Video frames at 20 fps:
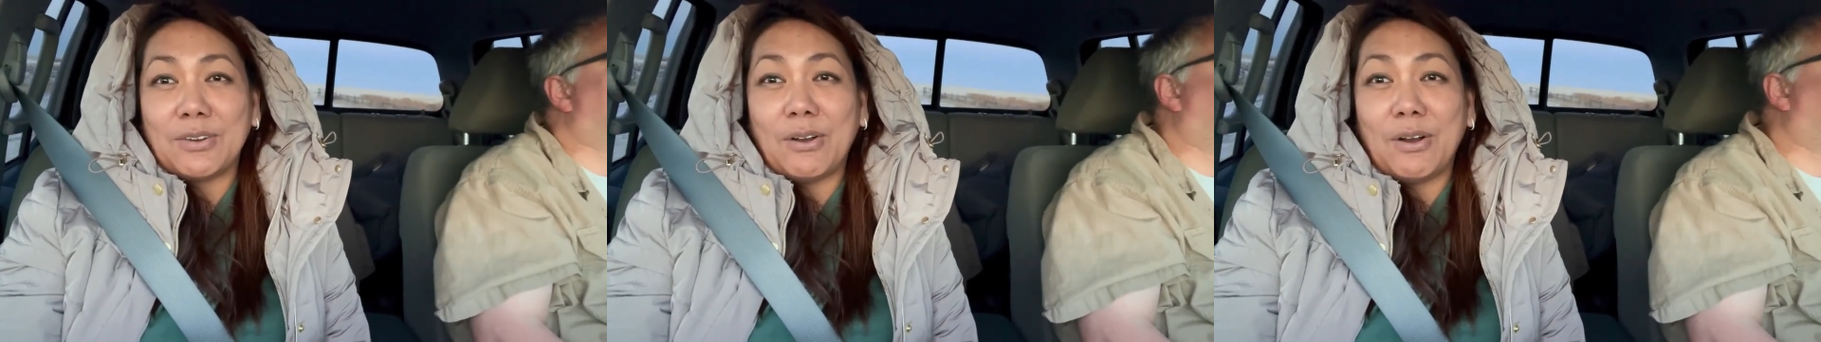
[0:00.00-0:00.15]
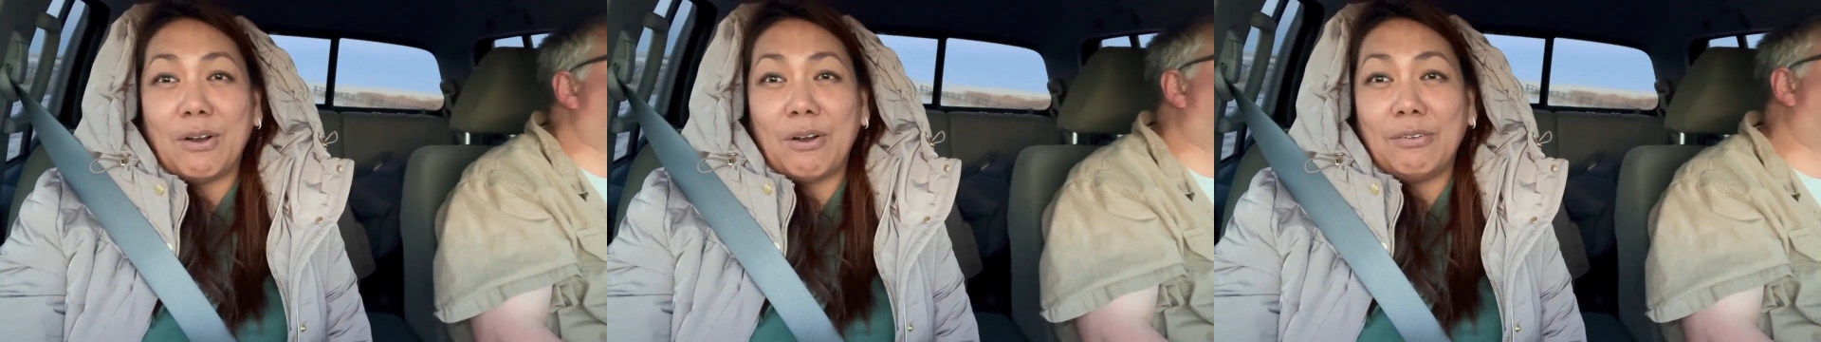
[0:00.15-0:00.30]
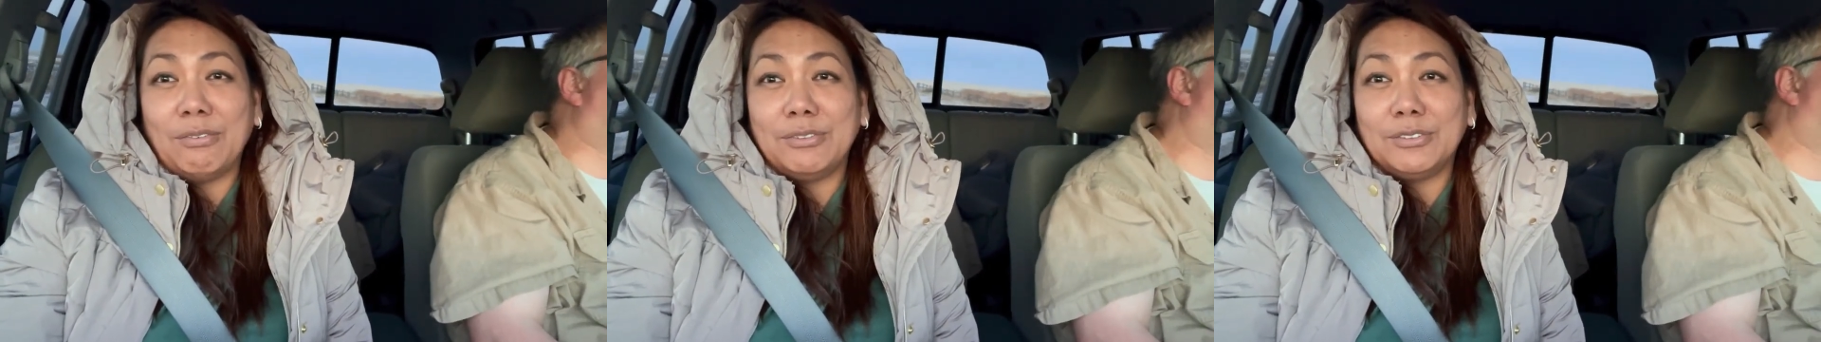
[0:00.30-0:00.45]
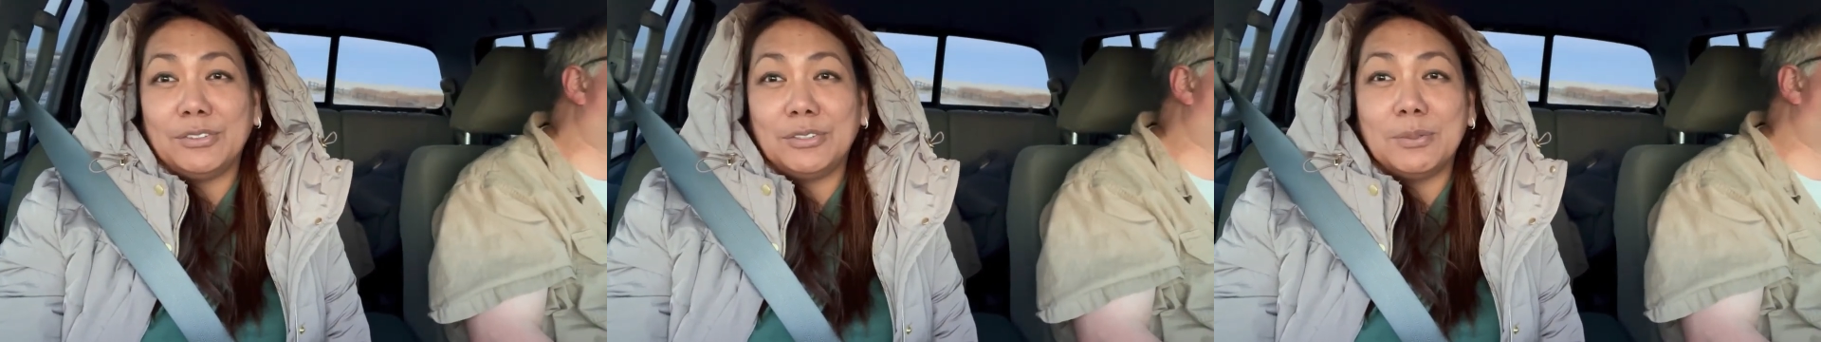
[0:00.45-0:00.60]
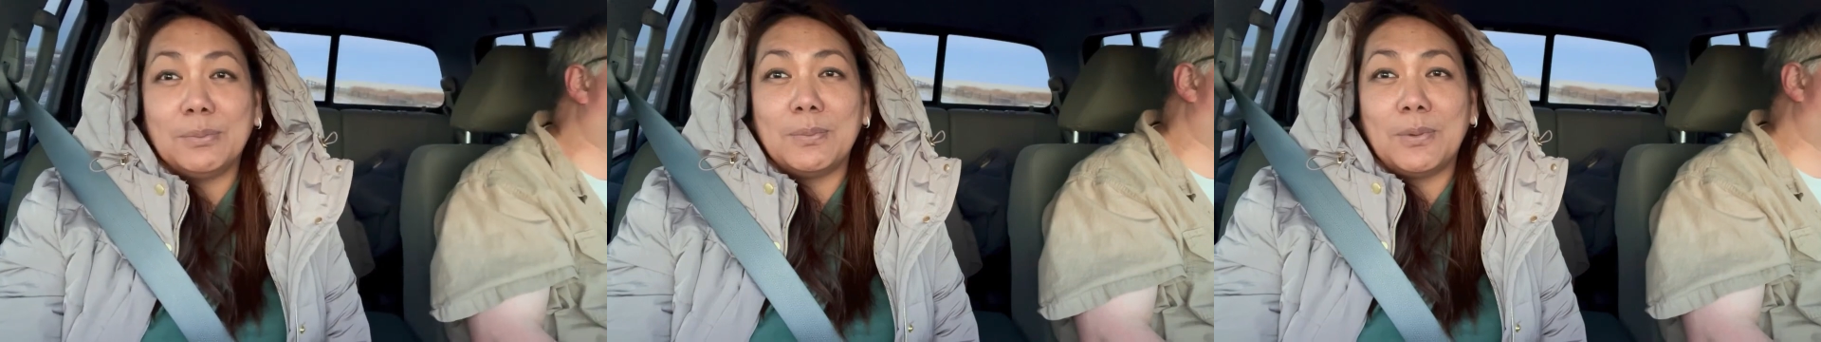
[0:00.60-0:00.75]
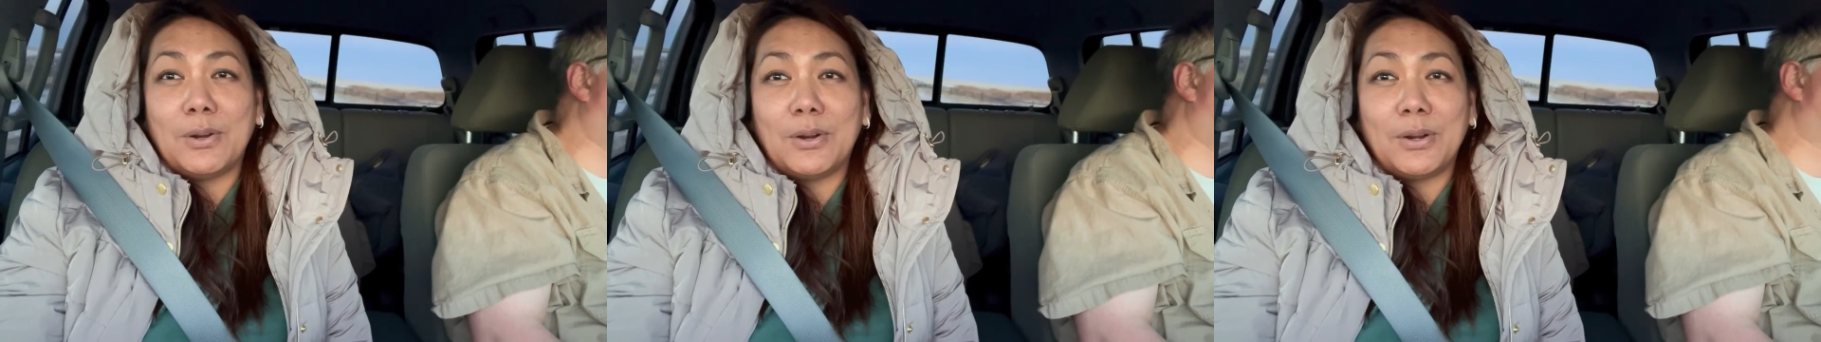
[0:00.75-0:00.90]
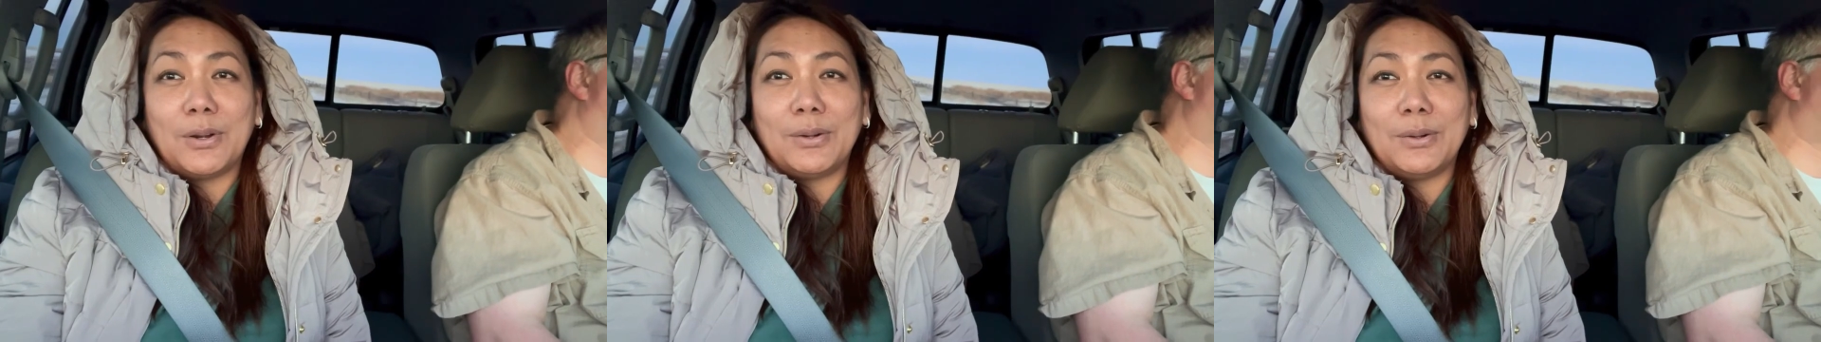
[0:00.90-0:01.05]
off
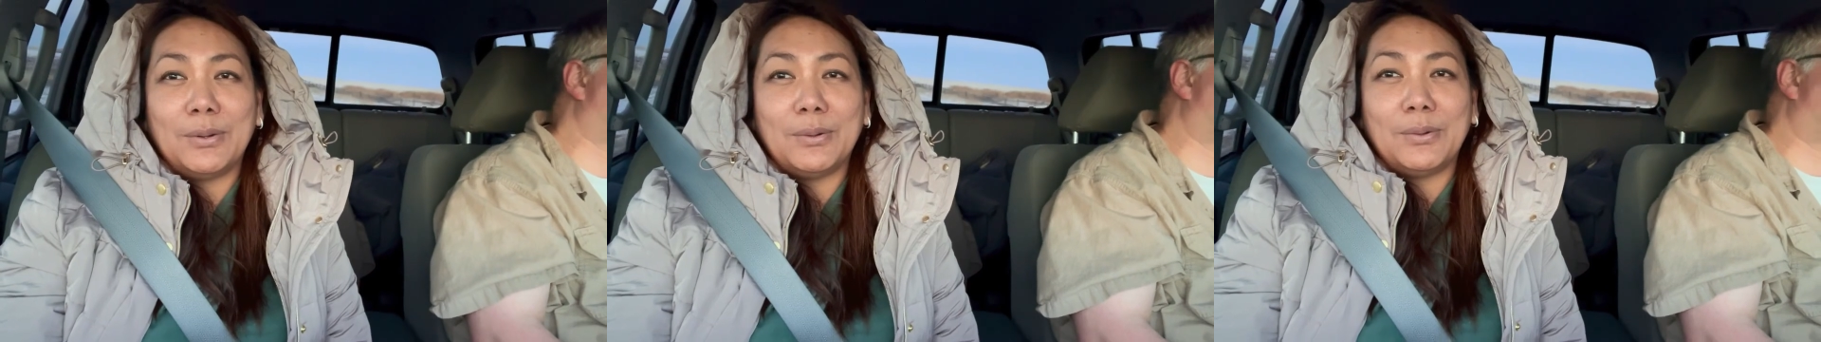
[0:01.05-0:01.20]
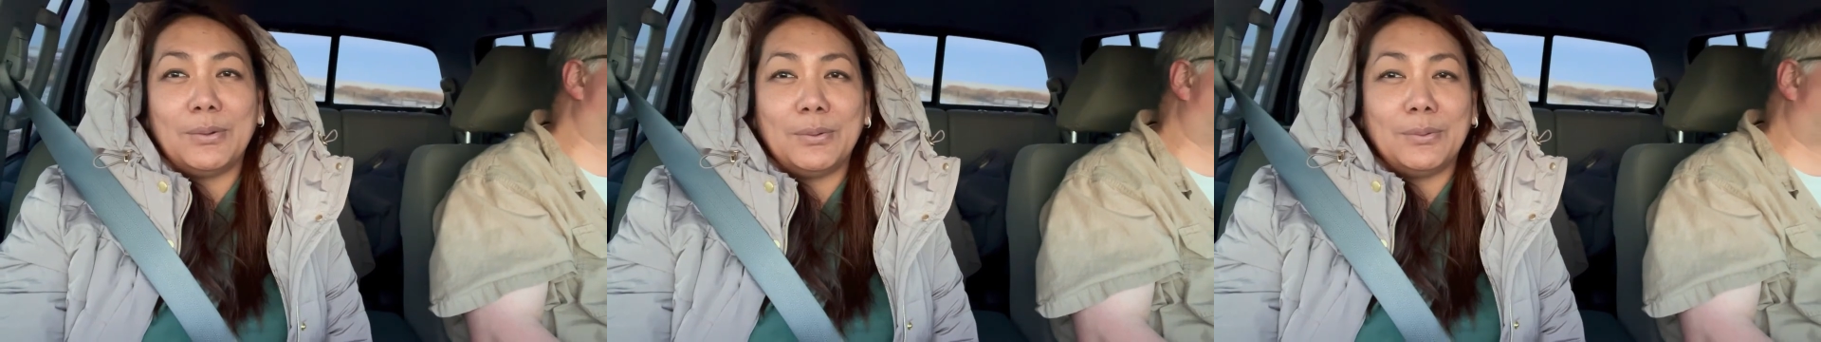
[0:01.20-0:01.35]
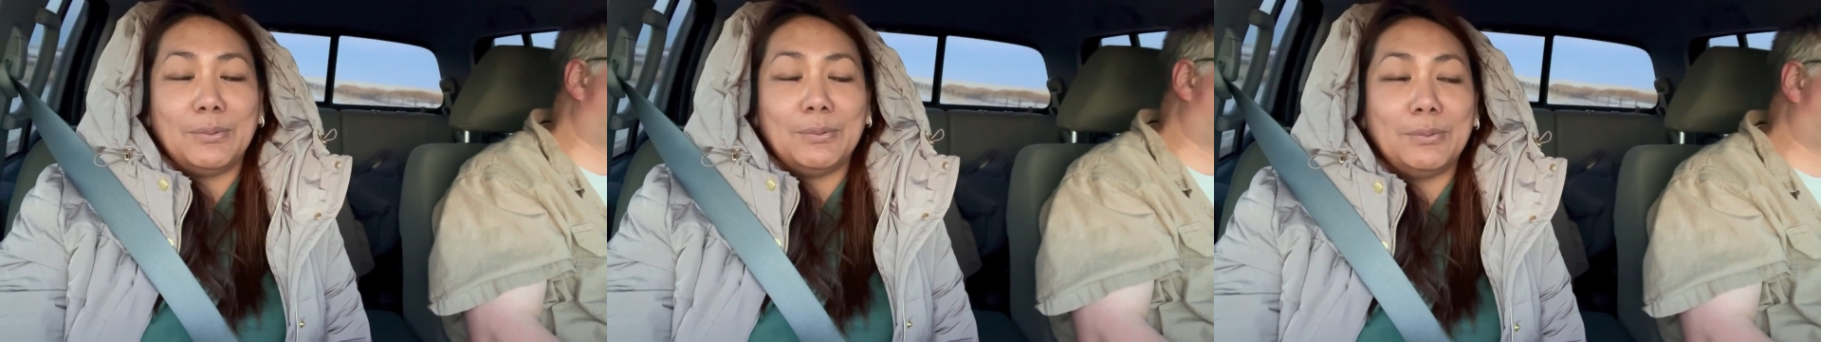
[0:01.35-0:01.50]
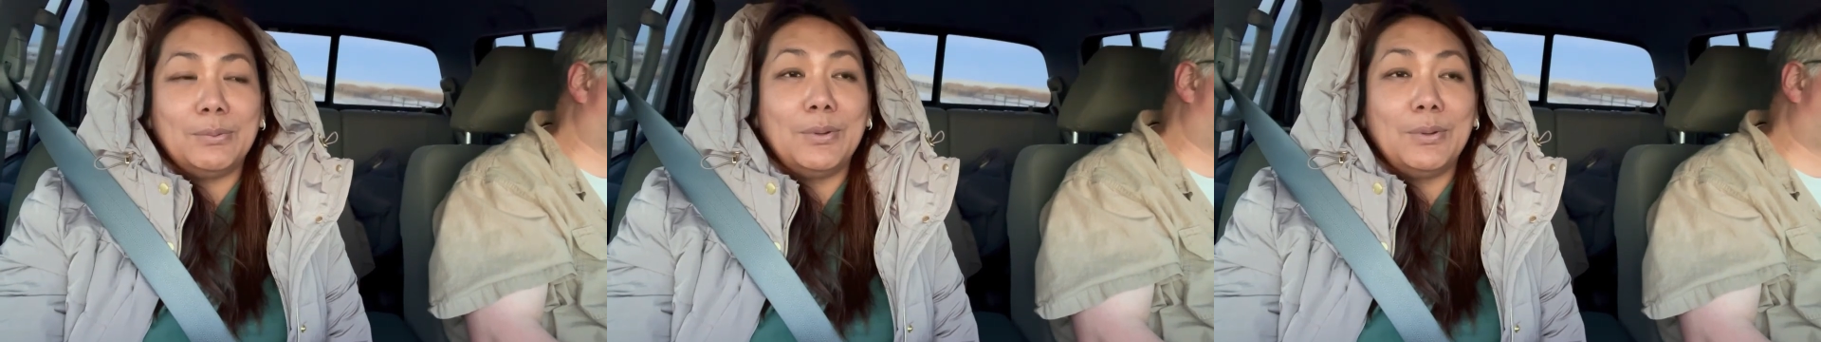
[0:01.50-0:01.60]
tomorrow.